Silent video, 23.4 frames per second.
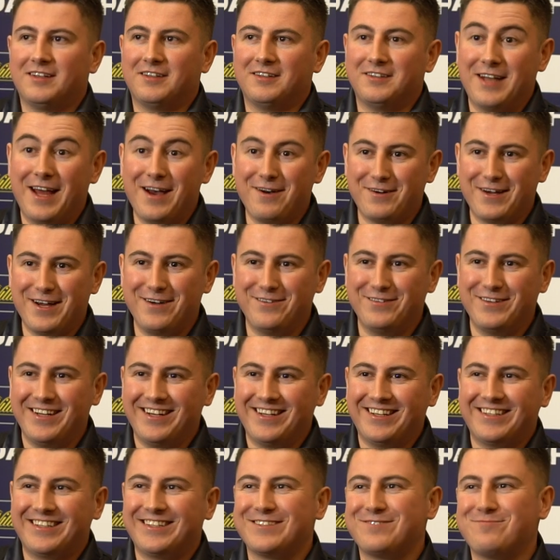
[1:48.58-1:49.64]
No, I have,
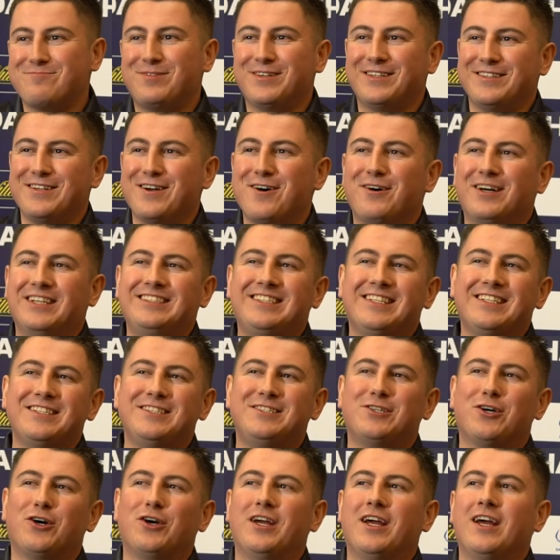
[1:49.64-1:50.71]
yeah. No, I did
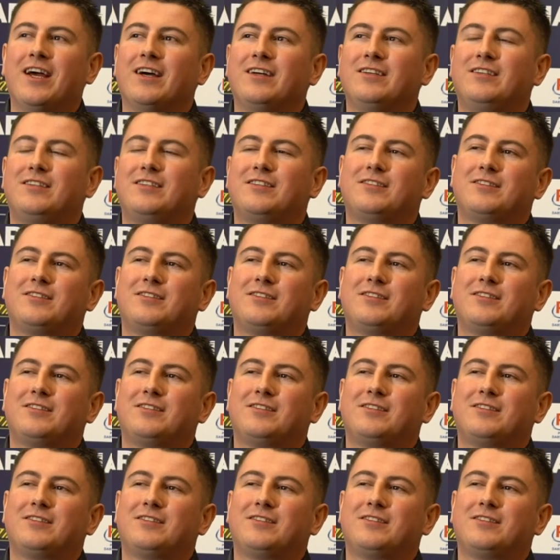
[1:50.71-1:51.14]
enjoy it.